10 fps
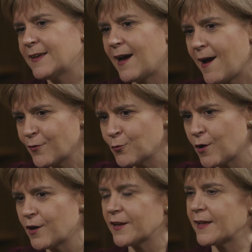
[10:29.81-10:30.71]
Hard
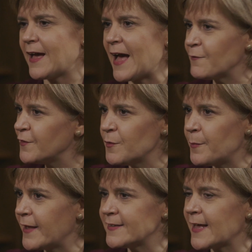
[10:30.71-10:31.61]
work, having the
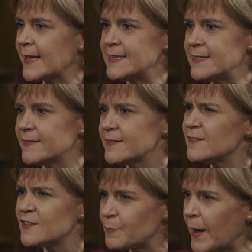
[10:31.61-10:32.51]
best ideas,
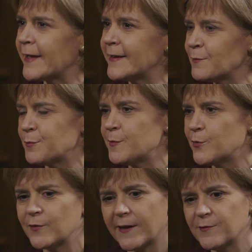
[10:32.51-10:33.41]
inspiring
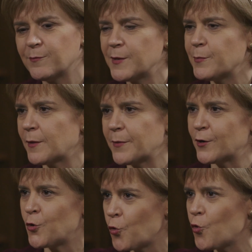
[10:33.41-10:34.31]
people, giving people a bit
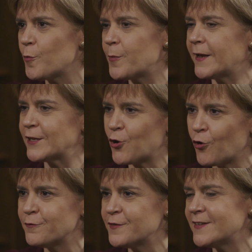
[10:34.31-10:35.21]
of hope and
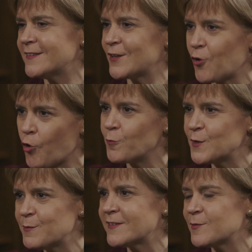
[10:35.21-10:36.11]
confidence and
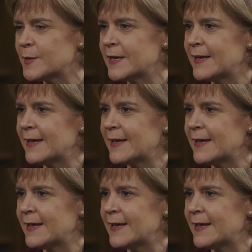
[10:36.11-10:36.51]
optimism,